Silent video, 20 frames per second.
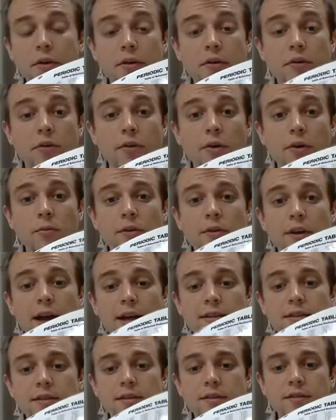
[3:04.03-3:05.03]
Noble
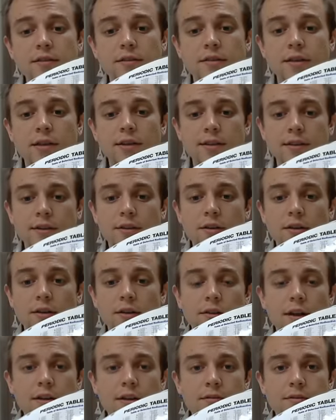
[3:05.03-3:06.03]
gases here on the
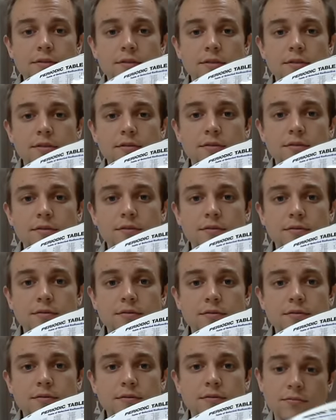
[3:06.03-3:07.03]
left.
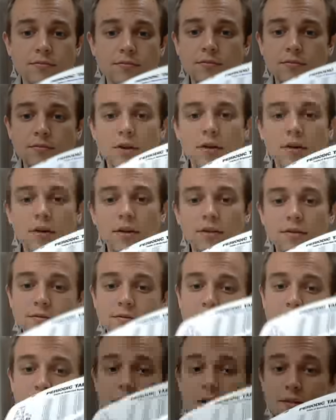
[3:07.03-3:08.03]

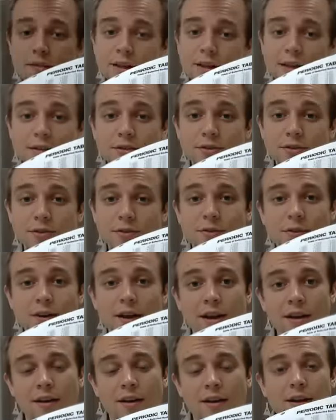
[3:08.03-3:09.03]
Well, I guess it's your
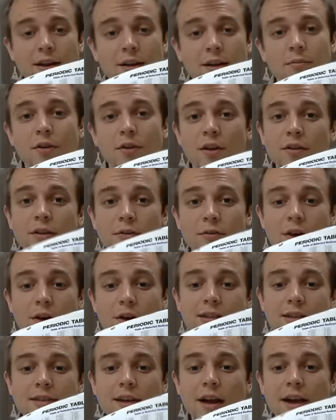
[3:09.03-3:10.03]
right, but on the
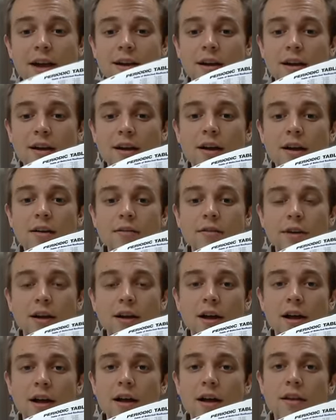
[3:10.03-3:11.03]
right side
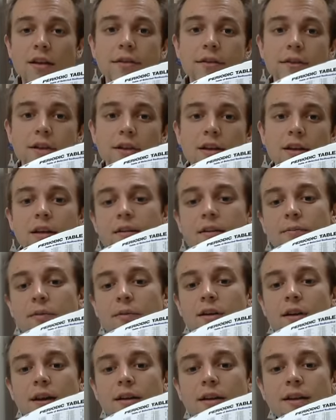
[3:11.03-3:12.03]
of the
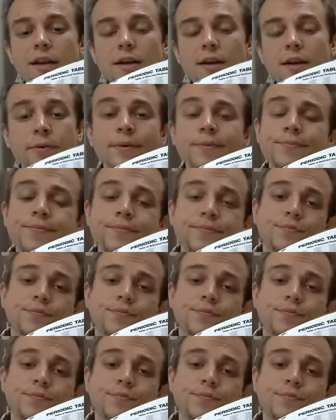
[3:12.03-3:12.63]
periodic table,